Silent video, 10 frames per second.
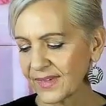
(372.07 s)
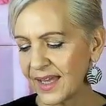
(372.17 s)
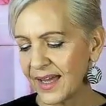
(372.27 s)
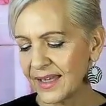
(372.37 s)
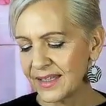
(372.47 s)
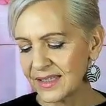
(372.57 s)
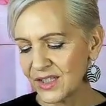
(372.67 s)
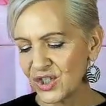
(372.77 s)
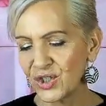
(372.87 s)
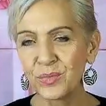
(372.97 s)
And it's
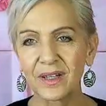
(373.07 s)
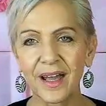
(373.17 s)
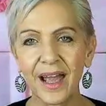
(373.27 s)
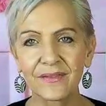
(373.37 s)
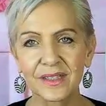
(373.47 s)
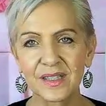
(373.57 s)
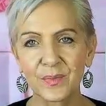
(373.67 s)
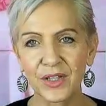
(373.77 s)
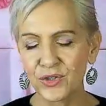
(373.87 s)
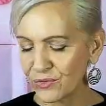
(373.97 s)
new, but I have this
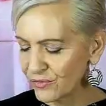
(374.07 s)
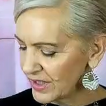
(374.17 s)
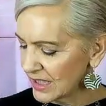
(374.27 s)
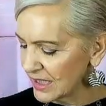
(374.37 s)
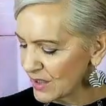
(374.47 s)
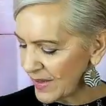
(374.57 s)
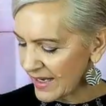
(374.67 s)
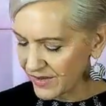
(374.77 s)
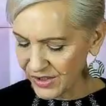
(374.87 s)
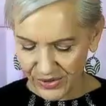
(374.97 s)
special feeling
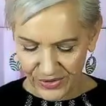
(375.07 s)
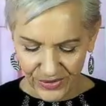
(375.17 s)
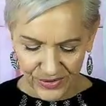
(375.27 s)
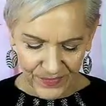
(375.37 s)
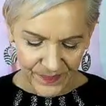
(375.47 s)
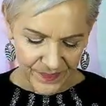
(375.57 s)
about you.